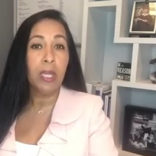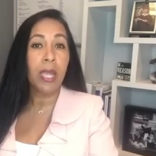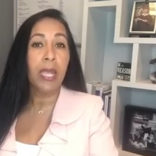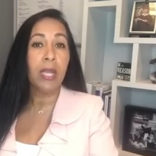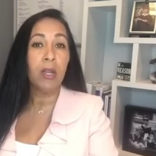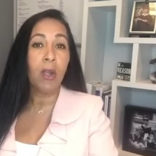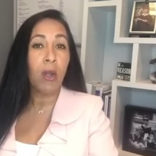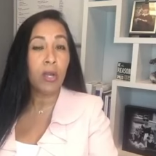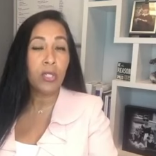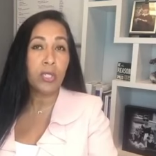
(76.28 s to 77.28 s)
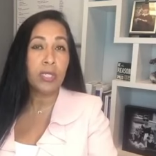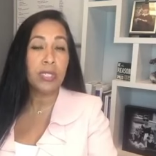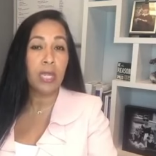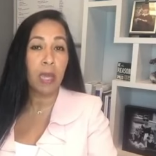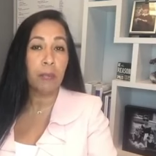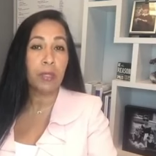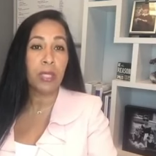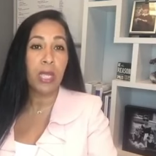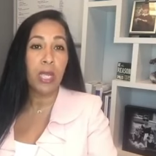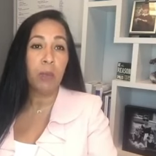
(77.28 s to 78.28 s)
and cautious steps
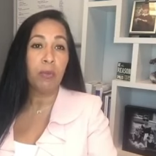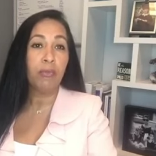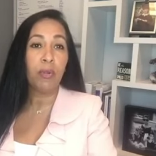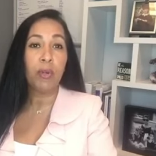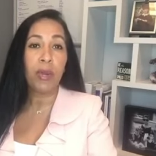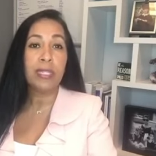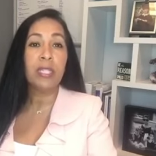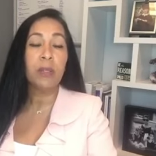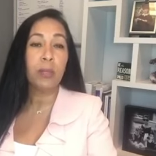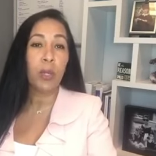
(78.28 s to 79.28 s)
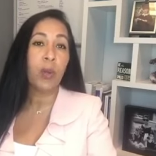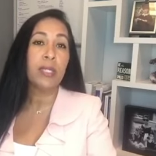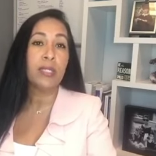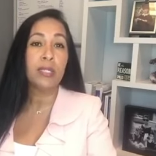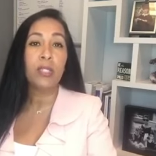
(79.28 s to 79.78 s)
before granting a request to